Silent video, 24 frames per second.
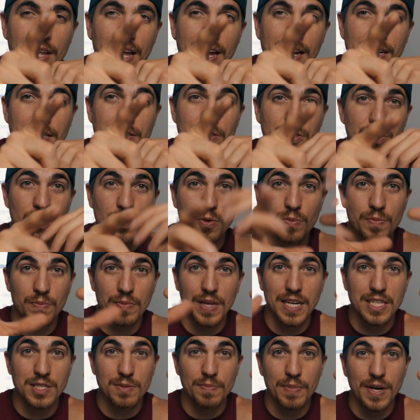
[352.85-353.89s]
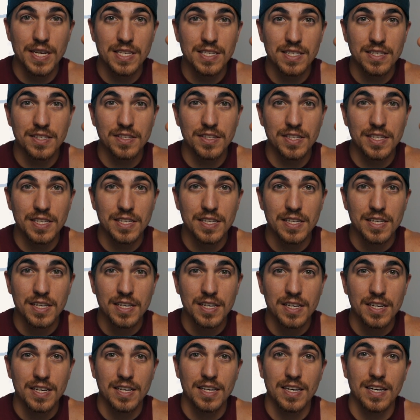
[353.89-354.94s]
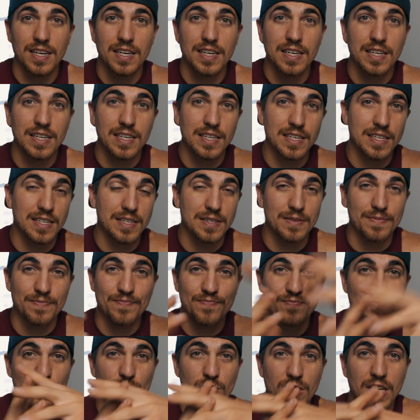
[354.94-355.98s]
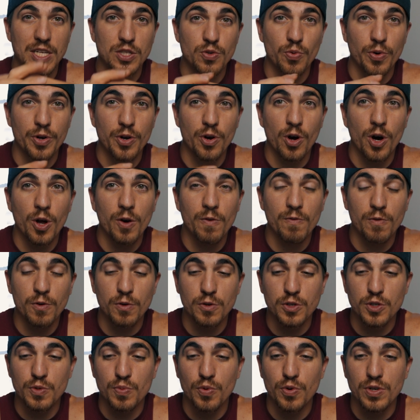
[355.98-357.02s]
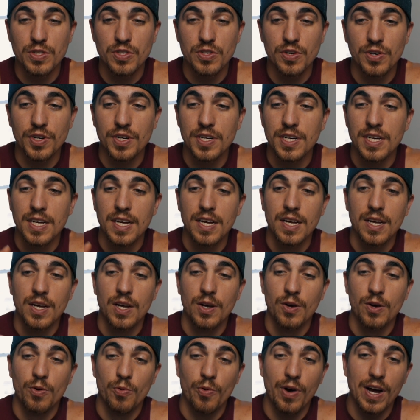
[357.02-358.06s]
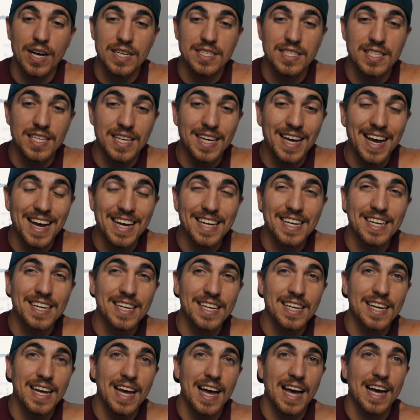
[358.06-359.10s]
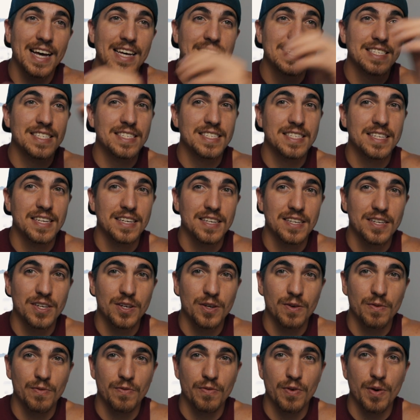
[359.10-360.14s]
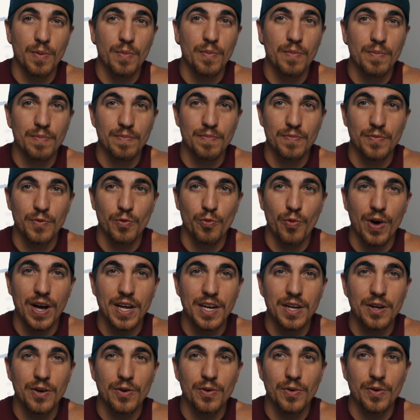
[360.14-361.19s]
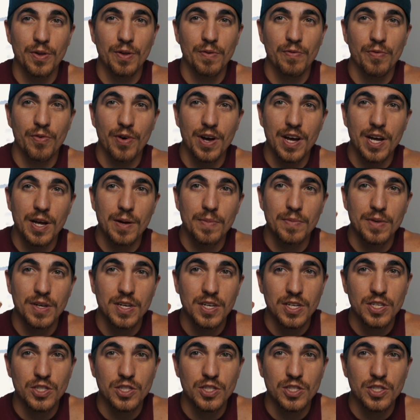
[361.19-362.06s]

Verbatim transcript: And so that's basically, uh, that's where your autofocus points are. Whereas the 80D has from right here on the frame